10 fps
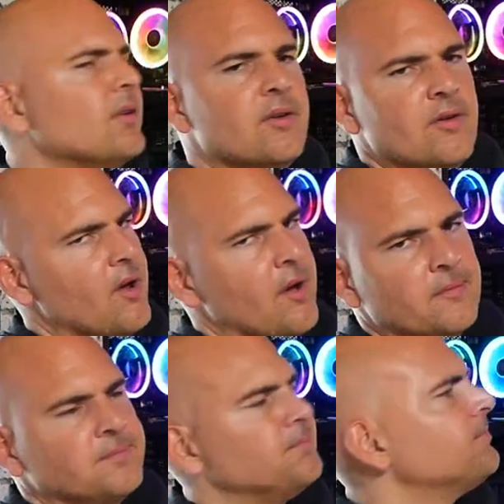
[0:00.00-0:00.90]
Jay
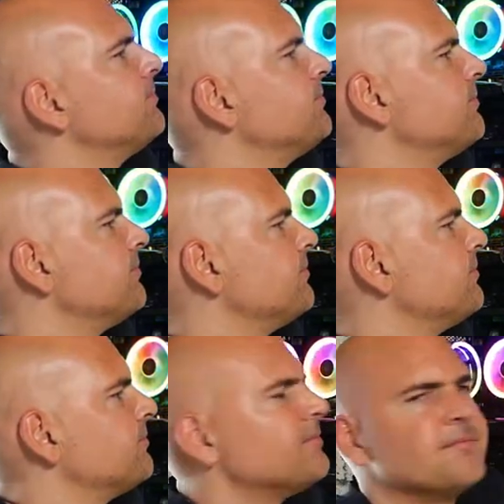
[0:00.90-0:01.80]
James just bought
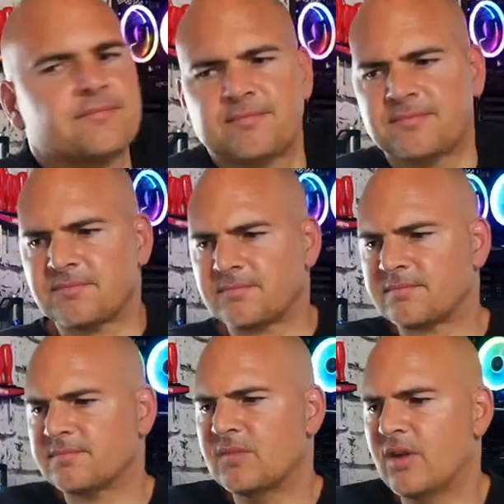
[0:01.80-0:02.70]
GameMax F15
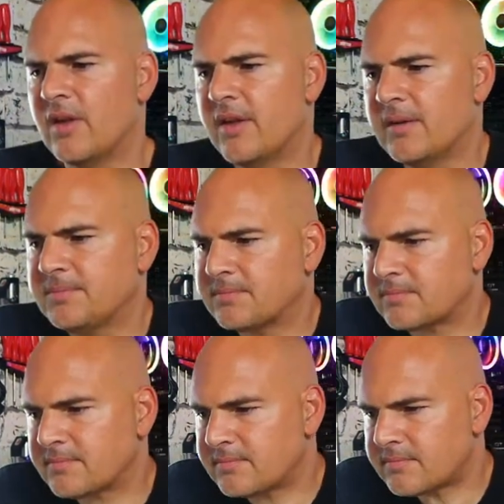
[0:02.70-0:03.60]
based on your review.